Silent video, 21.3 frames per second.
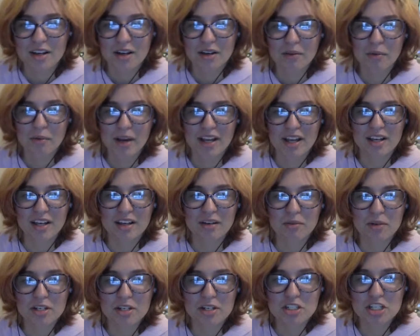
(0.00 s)
Wait,
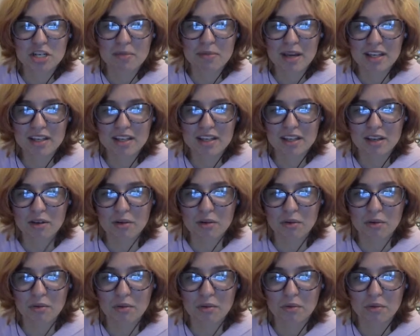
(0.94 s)
what is she making you...
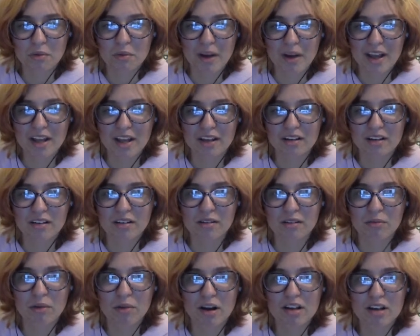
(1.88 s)
Wait,
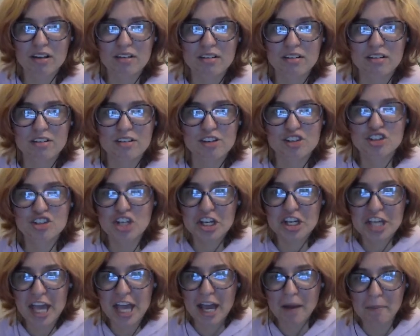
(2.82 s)
what? She
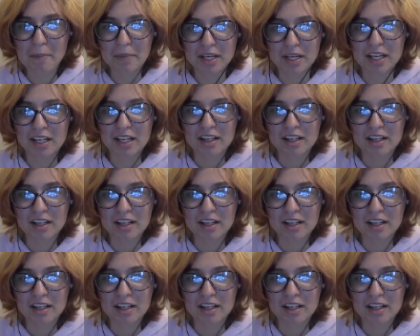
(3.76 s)
can't be.